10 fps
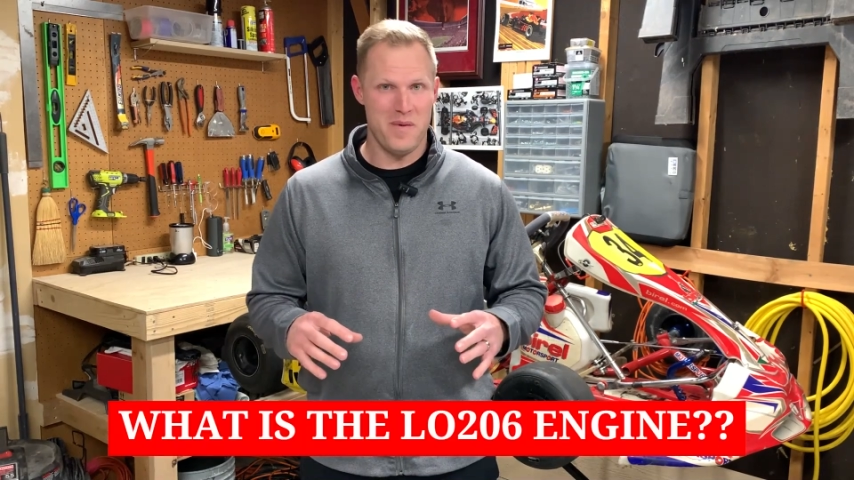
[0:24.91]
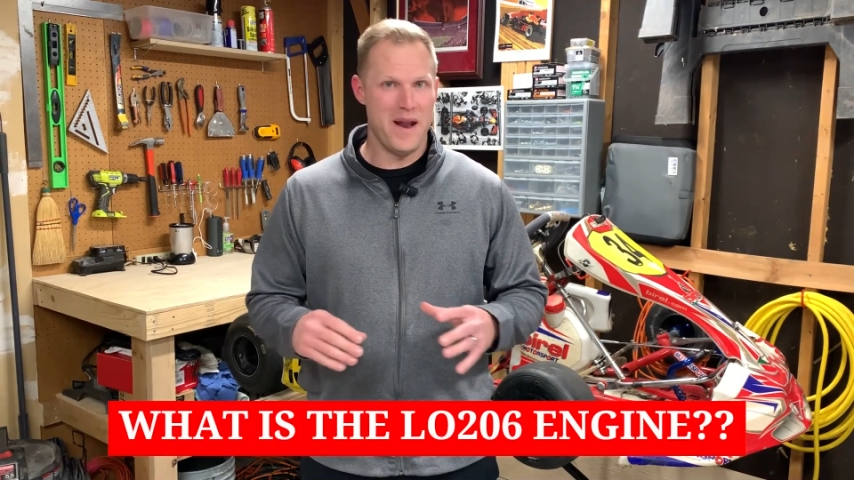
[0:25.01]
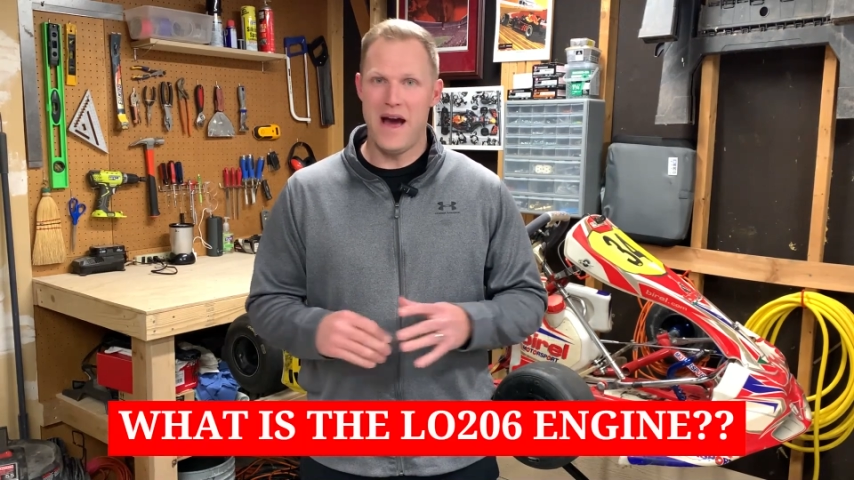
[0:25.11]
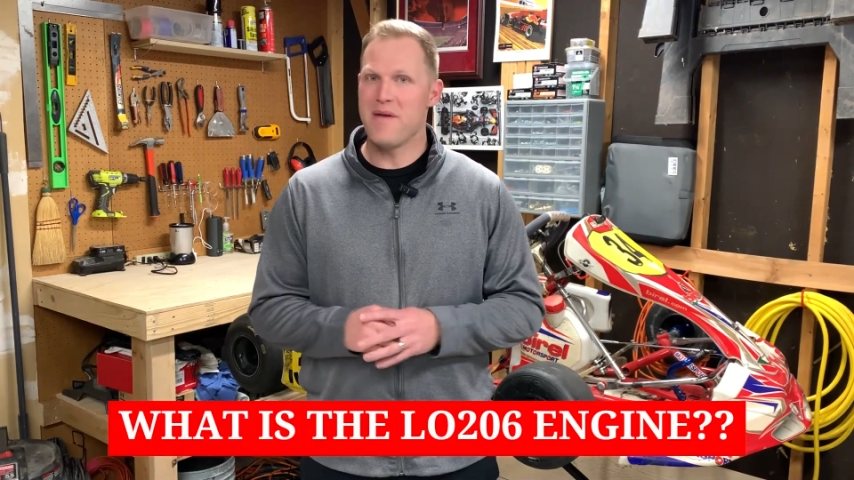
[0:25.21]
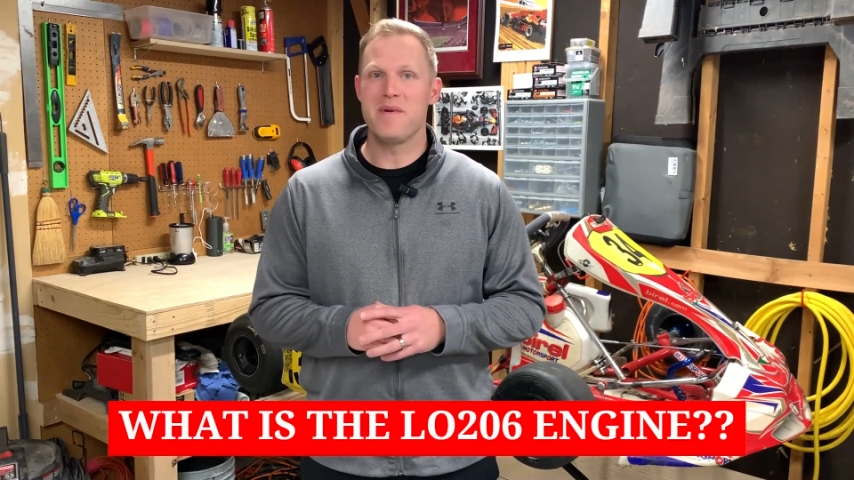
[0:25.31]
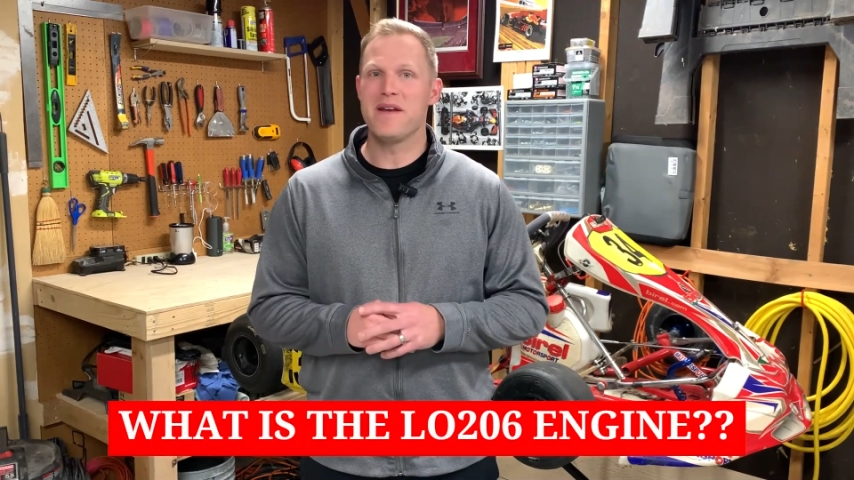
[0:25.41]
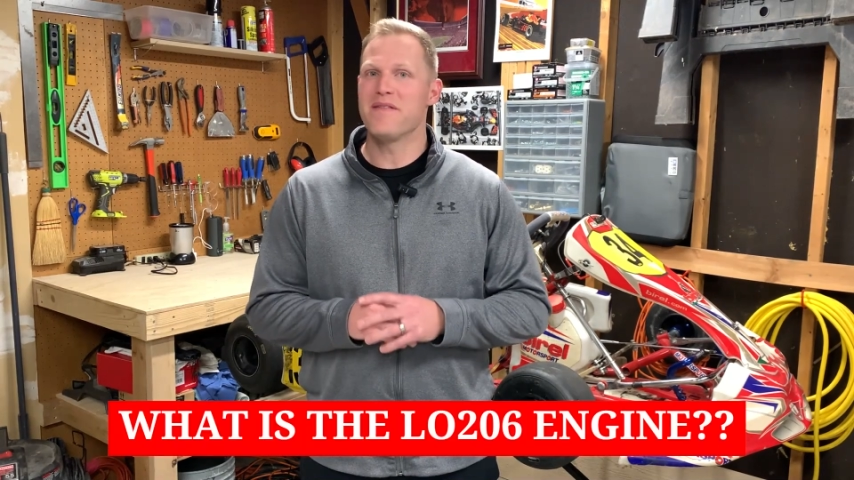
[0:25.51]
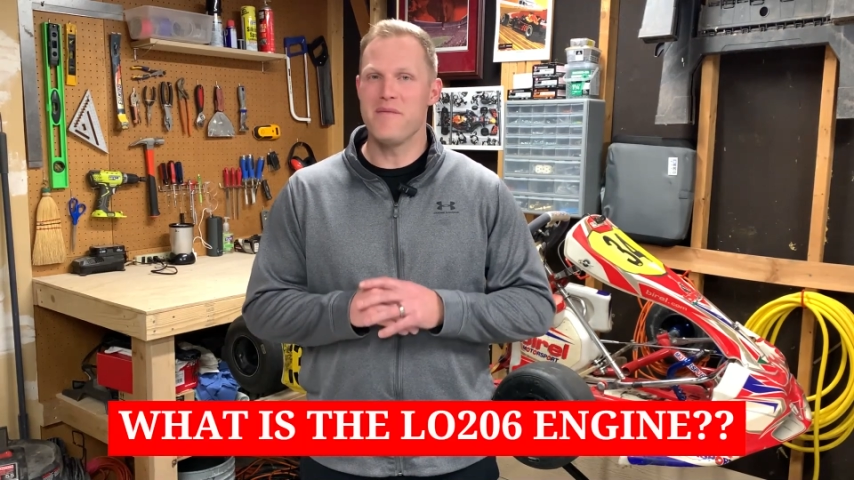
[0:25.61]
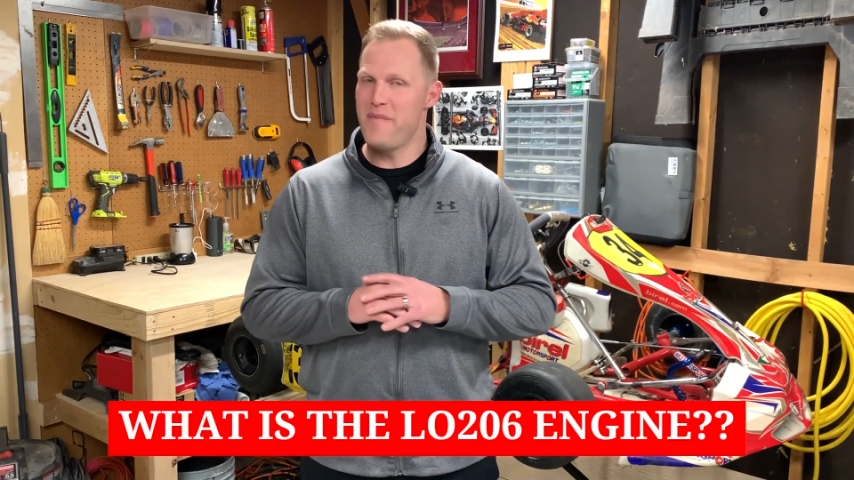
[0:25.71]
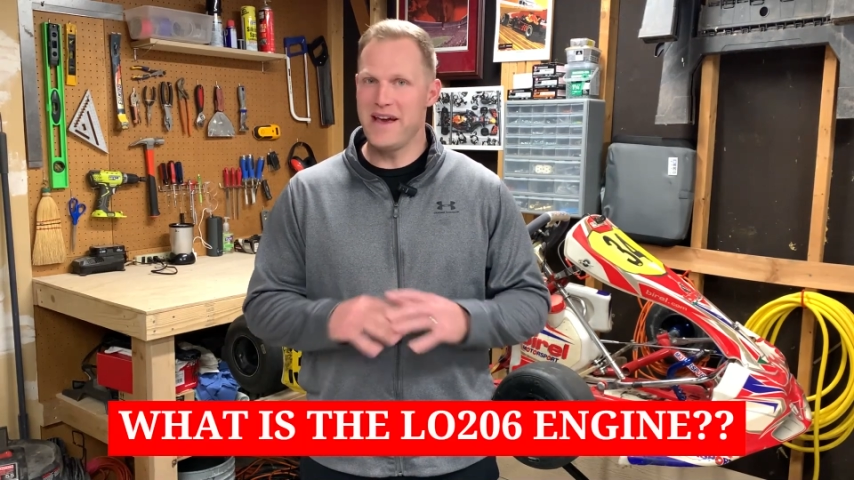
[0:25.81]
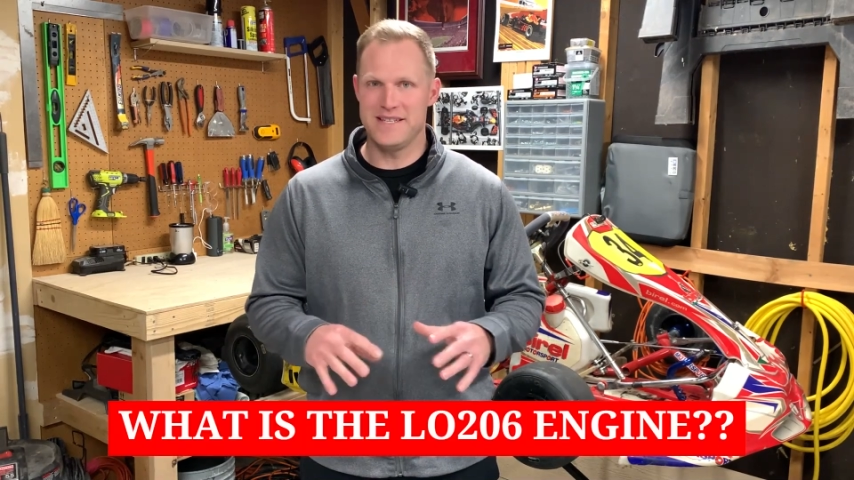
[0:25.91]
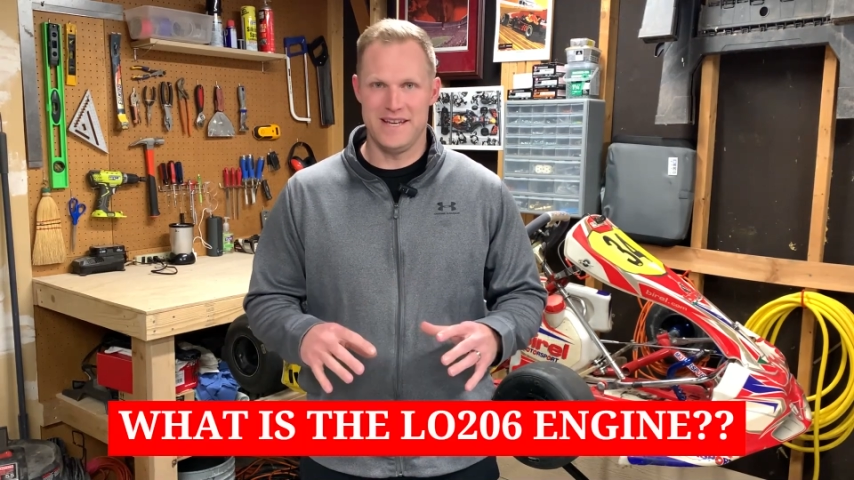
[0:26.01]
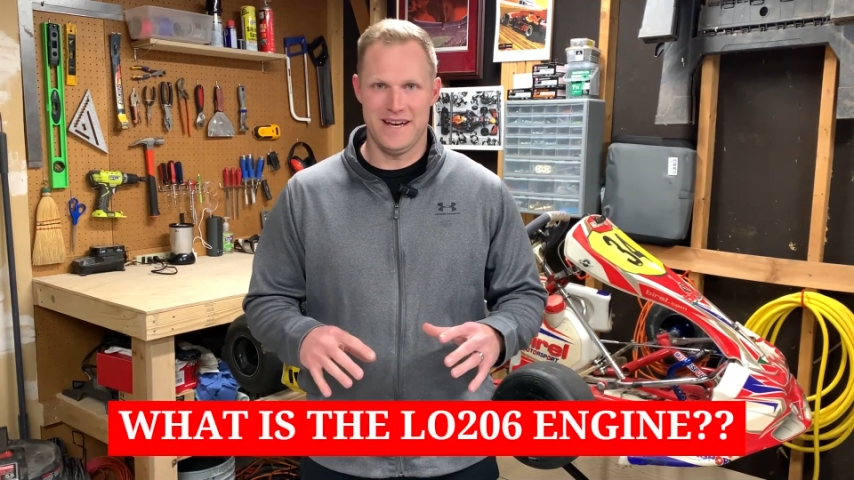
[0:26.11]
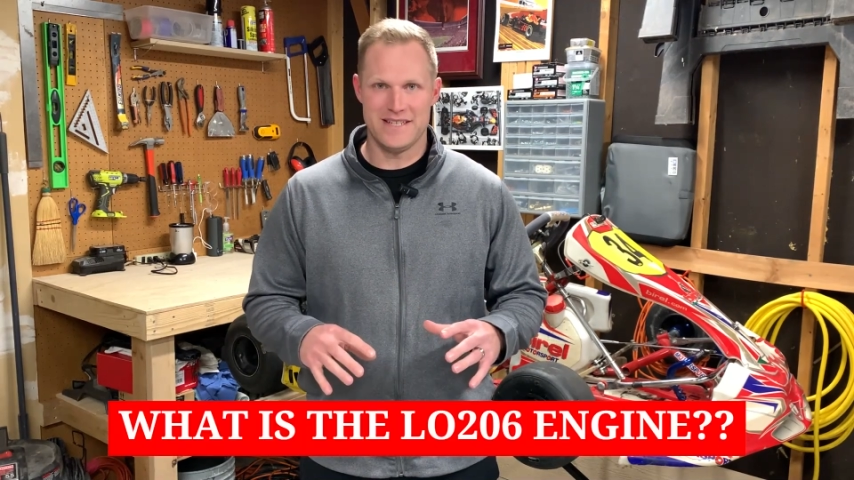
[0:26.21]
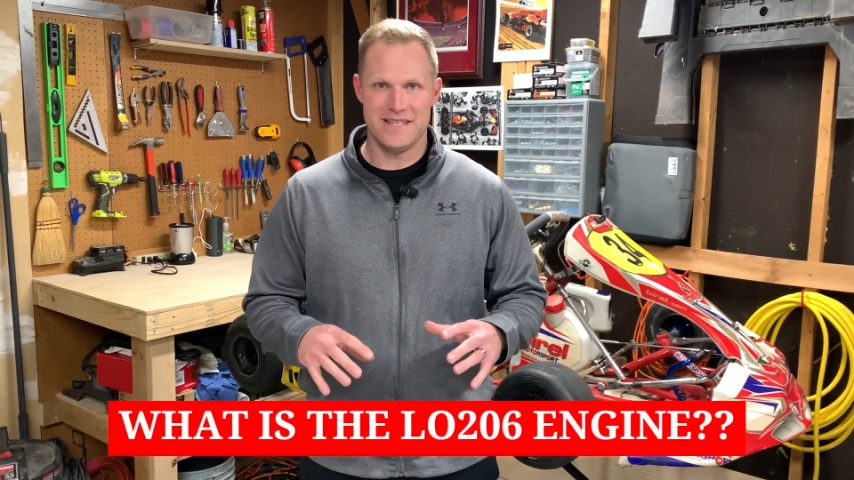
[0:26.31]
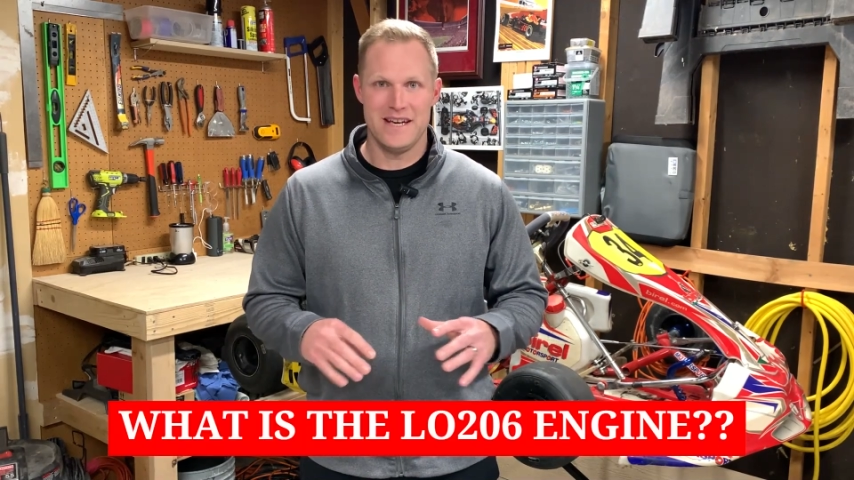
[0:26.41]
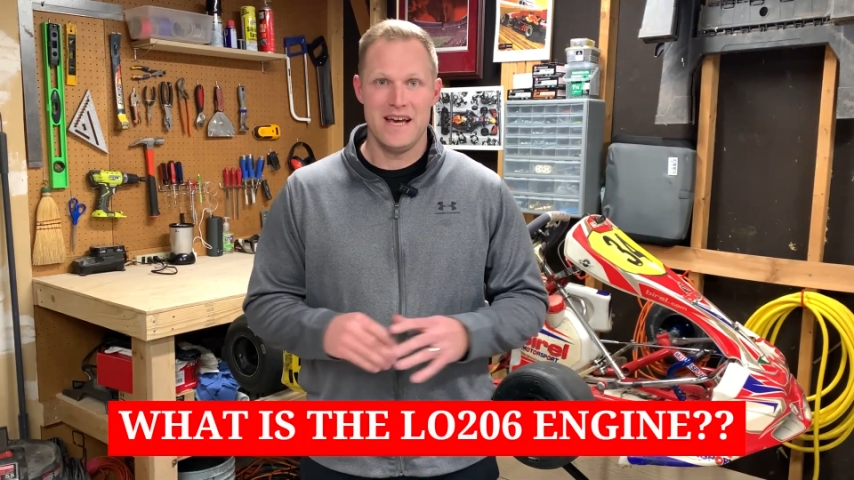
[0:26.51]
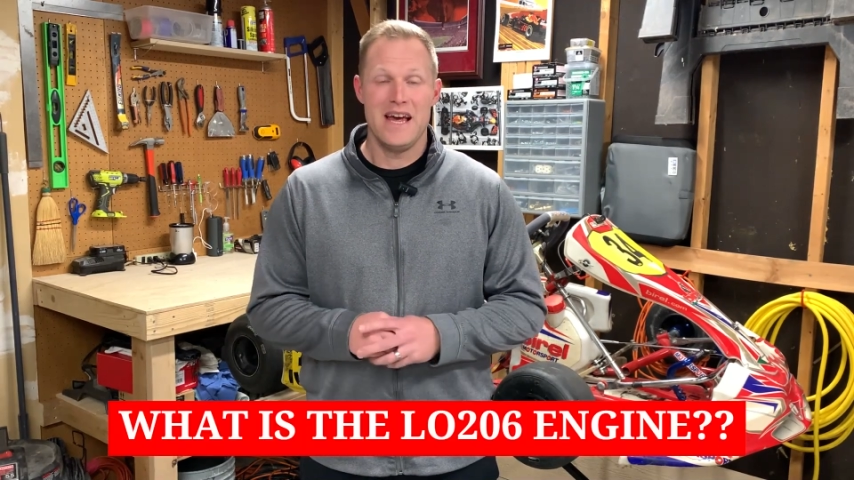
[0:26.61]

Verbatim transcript: and I mean the basics.